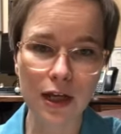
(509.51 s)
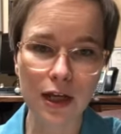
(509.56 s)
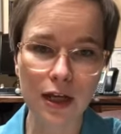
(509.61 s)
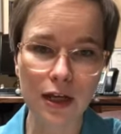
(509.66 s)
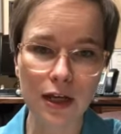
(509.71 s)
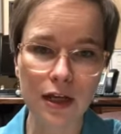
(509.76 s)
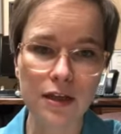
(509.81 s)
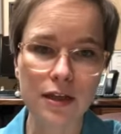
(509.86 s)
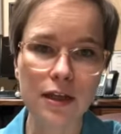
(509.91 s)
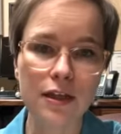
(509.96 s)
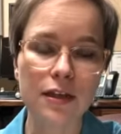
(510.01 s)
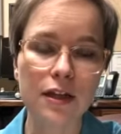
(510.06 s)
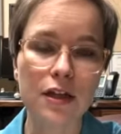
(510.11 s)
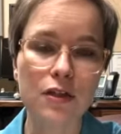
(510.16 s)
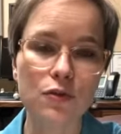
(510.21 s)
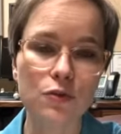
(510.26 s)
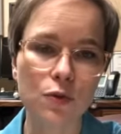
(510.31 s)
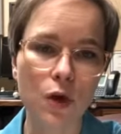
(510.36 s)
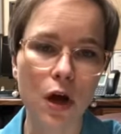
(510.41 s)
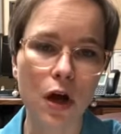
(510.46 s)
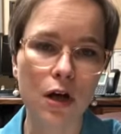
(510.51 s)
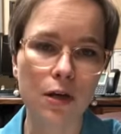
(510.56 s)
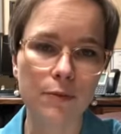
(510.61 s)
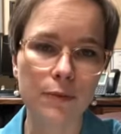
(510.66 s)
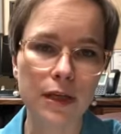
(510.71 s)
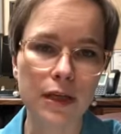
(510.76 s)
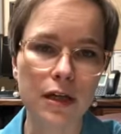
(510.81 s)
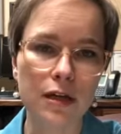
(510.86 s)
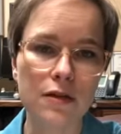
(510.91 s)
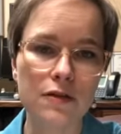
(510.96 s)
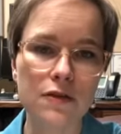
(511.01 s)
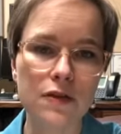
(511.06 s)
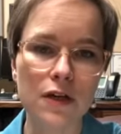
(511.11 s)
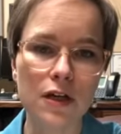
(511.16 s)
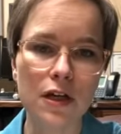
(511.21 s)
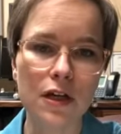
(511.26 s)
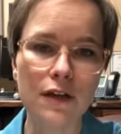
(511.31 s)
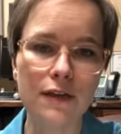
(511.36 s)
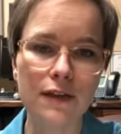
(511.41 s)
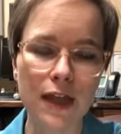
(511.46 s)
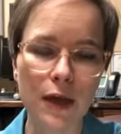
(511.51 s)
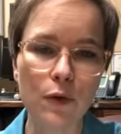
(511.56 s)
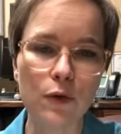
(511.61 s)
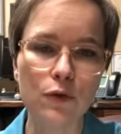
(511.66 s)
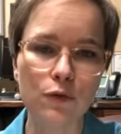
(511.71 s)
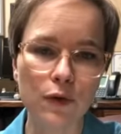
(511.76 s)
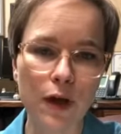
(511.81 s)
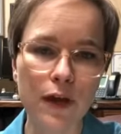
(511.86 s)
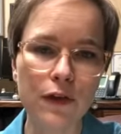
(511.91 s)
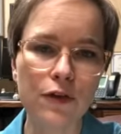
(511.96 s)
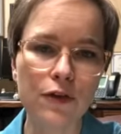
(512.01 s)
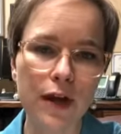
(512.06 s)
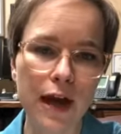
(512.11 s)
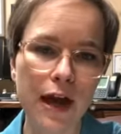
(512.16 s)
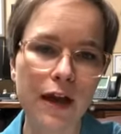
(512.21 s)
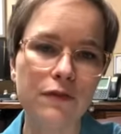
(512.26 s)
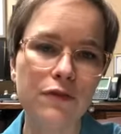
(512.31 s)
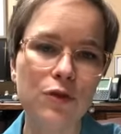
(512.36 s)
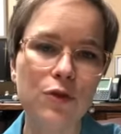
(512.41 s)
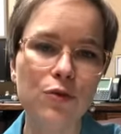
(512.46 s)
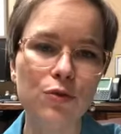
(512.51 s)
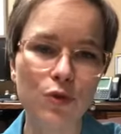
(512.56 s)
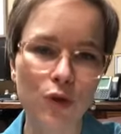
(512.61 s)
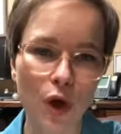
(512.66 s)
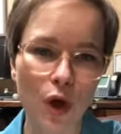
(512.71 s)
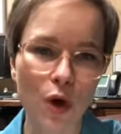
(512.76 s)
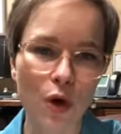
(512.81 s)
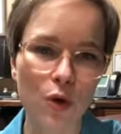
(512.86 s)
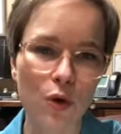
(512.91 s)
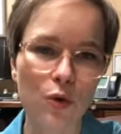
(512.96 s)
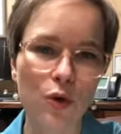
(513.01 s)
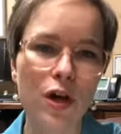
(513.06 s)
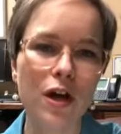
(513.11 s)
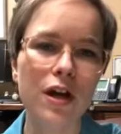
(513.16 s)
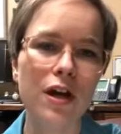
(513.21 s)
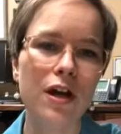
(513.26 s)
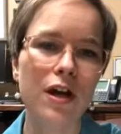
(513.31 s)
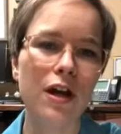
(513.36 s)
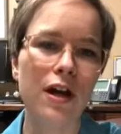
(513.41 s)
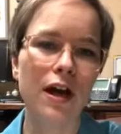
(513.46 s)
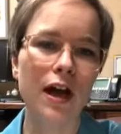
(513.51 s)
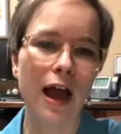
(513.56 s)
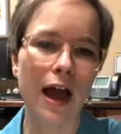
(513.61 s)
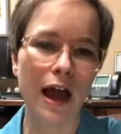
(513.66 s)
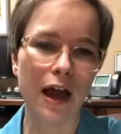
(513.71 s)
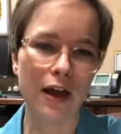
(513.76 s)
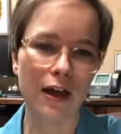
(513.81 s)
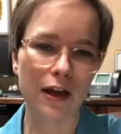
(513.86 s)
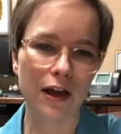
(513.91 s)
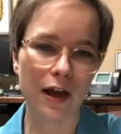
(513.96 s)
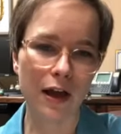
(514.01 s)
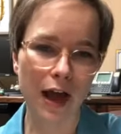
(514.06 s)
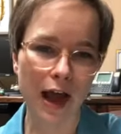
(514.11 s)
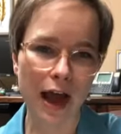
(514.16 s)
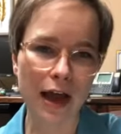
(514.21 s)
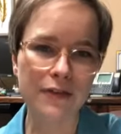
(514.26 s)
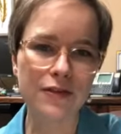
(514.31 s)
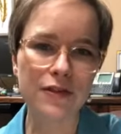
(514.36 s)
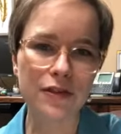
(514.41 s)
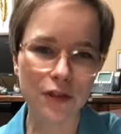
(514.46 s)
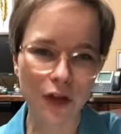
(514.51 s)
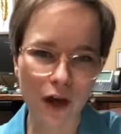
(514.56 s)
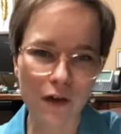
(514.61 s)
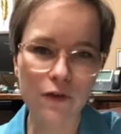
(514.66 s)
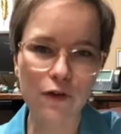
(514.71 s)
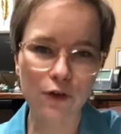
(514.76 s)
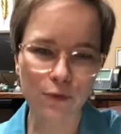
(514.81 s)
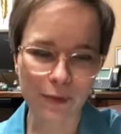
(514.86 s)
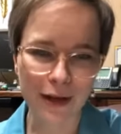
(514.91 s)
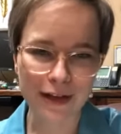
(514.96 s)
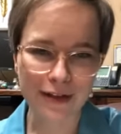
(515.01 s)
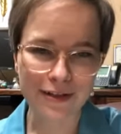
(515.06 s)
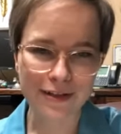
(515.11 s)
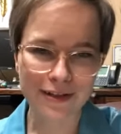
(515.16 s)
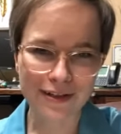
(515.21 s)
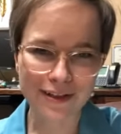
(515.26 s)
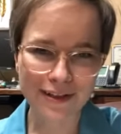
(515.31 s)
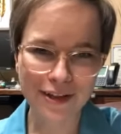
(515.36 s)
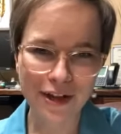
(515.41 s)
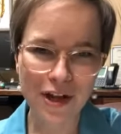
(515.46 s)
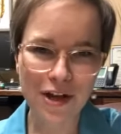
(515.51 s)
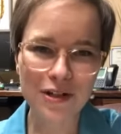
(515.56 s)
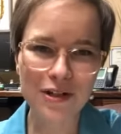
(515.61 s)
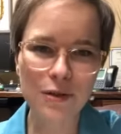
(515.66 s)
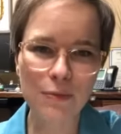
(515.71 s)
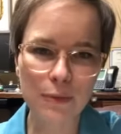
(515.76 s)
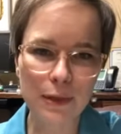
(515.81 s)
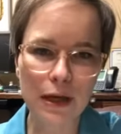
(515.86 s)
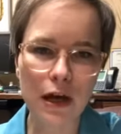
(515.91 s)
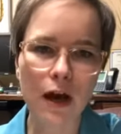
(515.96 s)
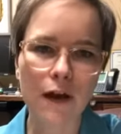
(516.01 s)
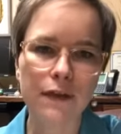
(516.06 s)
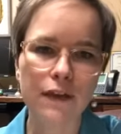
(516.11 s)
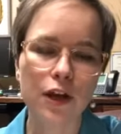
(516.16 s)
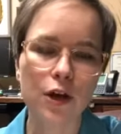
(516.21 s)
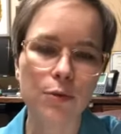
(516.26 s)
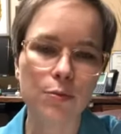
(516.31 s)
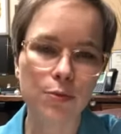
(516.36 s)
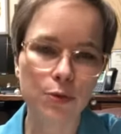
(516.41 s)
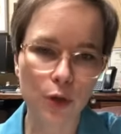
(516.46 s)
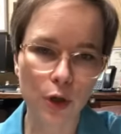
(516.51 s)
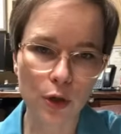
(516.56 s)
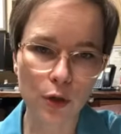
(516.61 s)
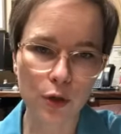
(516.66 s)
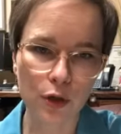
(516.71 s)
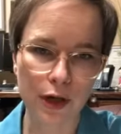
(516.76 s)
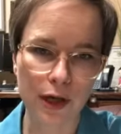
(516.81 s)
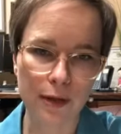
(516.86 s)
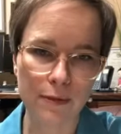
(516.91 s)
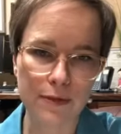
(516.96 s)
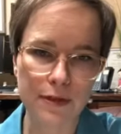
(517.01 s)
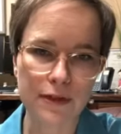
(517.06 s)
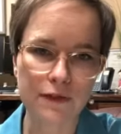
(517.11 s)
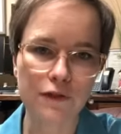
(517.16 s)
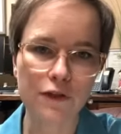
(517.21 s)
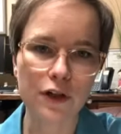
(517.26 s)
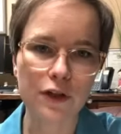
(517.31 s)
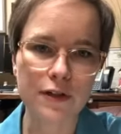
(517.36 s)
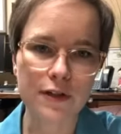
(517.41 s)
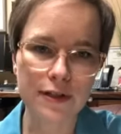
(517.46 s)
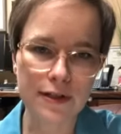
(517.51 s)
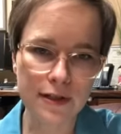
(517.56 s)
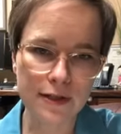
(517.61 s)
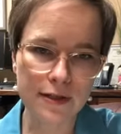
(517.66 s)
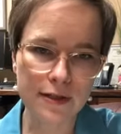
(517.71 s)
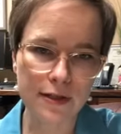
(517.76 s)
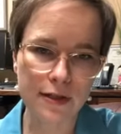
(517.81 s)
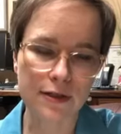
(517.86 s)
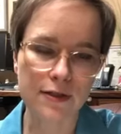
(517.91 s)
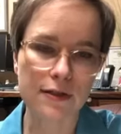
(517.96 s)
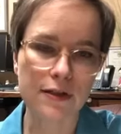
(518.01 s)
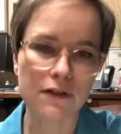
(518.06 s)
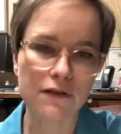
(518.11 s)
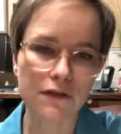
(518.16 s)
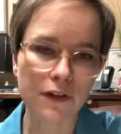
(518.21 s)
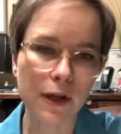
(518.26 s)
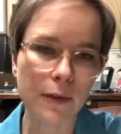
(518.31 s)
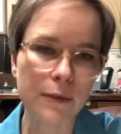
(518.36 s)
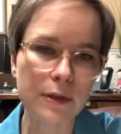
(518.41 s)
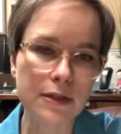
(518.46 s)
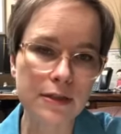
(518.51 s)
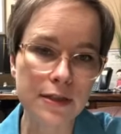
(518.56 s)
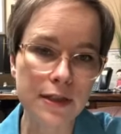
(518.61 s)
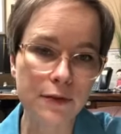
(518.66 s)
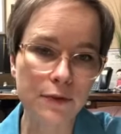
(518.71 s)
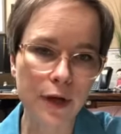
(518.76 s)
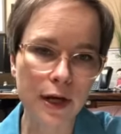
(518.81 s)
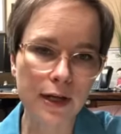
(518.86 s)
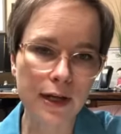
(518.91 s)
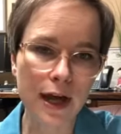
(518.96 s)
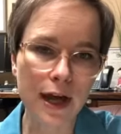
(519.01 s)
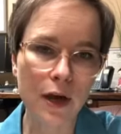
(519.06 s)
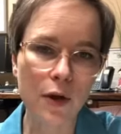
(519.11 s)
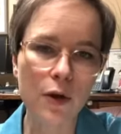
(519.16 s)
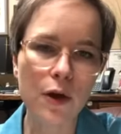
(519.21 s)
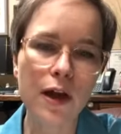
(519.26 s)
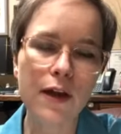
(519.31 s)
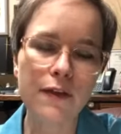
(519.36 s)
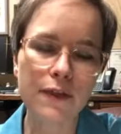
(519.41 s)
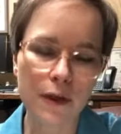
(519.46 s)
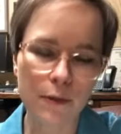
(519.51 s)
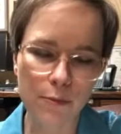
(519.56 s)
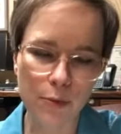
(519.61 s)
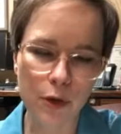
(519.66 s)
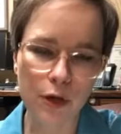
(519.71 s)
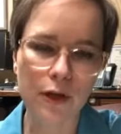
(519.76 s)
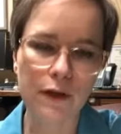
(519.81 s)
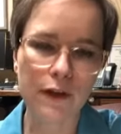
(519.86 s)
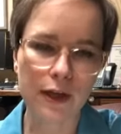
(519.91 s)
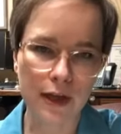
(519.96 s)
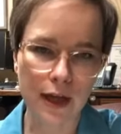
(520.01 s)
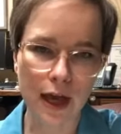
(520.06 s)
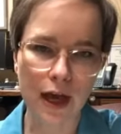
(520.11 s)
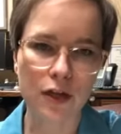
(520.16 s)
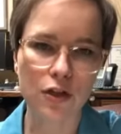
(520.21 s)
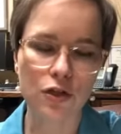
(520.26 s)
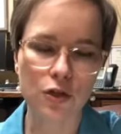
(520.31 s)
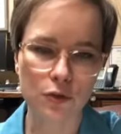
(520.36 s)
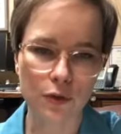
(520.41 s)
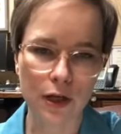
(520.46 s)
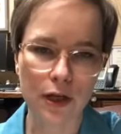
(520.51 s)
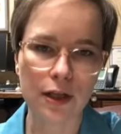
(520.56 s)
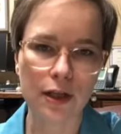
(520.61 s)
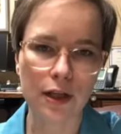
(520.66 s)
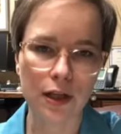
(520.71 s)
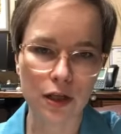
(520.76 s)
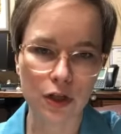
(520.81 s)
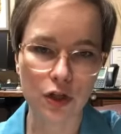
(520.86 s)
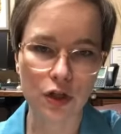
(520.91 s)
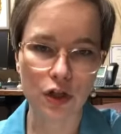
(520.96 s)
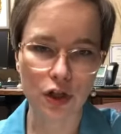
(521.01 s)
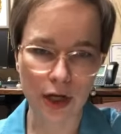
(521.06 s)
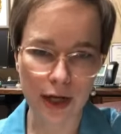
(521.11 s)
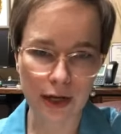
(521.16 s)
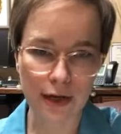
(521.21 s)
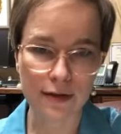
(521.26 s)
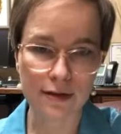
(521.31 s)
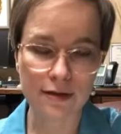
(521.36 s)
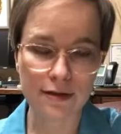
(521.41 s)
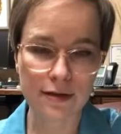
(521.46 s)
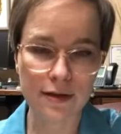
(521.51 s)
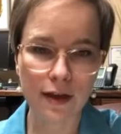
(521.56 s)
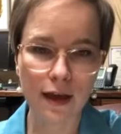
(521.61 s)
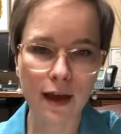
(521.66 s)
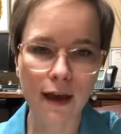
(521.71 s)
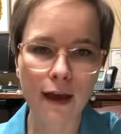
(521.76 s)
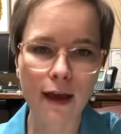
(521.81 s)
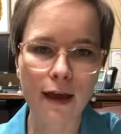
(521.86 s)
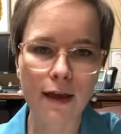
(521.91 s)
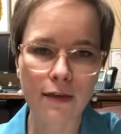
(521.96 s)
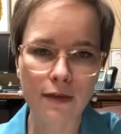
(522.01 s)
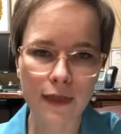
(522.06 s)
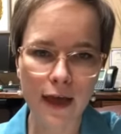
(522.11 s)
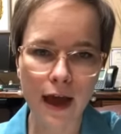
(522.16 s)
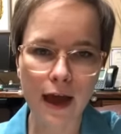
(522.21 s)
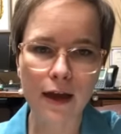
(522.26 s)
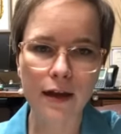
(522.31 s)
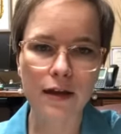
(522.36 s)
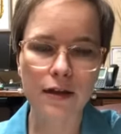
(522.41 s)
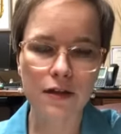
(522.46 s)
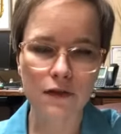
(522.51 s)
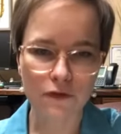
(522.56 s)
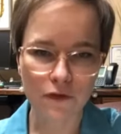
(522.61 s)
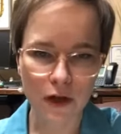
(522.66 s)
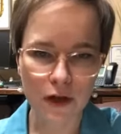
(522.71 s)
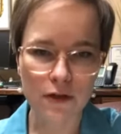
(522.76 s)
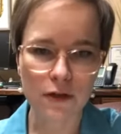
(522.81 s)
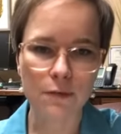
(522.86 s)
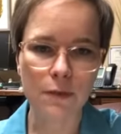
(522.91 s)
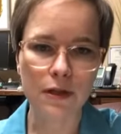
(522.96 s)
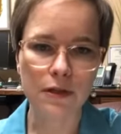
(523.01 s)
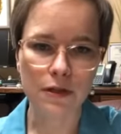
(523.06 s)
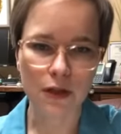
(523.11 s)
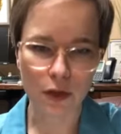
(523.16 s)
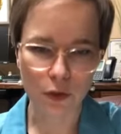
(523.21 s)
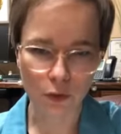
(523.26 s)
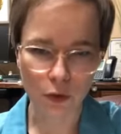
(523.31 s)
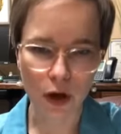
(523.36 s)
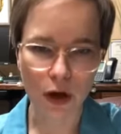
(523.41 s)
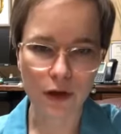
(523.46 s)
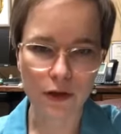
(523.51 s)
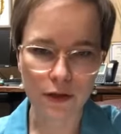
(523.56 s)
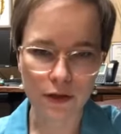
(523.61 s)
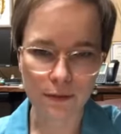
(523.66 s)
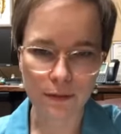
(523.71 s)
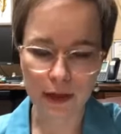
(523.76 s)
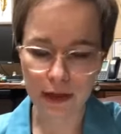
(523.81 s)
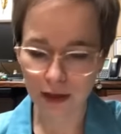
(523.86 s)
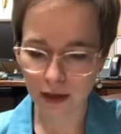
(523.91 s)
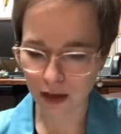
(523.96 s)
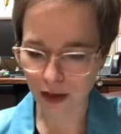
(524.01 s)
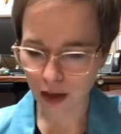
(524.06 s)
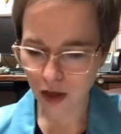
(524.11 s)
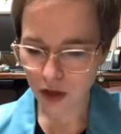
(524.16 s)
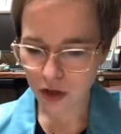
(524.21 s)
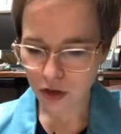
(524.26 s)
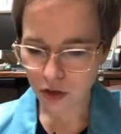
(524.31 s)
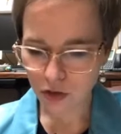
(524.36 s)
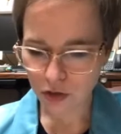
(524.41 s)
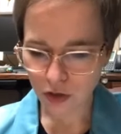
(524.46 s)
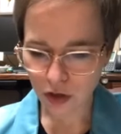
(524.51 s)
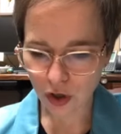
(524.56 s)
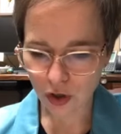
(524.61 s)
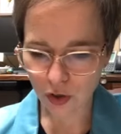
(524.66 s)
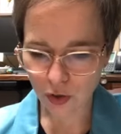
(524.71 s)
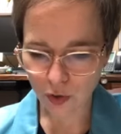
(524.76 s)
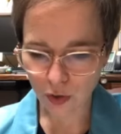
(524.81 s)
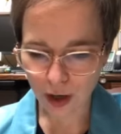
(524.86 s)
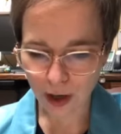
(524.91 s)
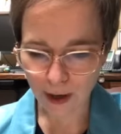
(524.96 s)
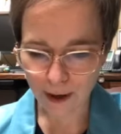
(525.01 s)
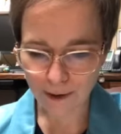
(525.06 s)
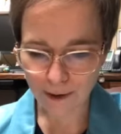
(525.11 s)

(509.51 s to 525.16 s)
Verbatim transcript: And I think that's wrong, because they would rather have you go ask government to be on their programs for assistance that families need right now than putting the cash directly into your hands. And that is fundamentally wrong to me. So